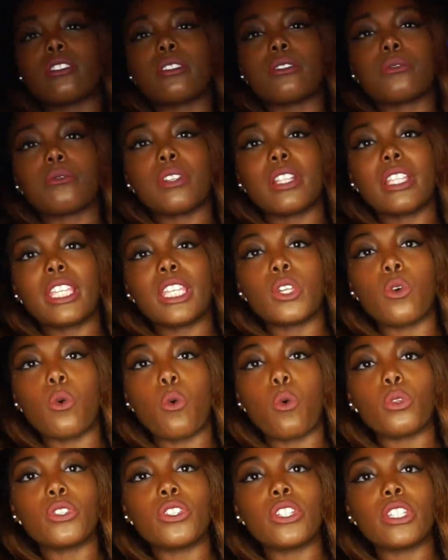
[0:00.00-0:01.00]
just really
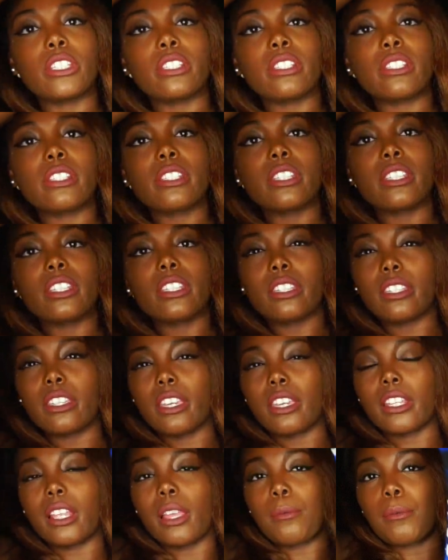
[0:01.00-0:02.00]
gorgeous.
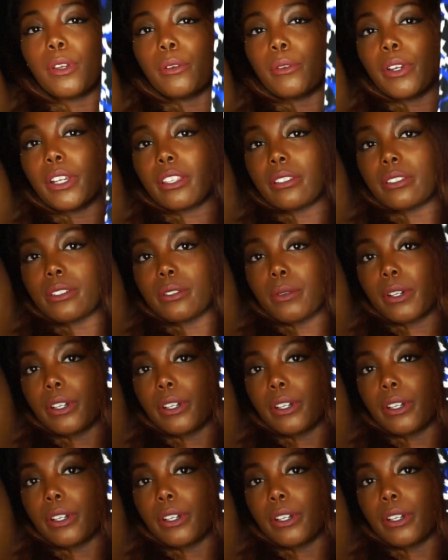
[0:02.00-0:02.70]
I think I'm gonna wear this to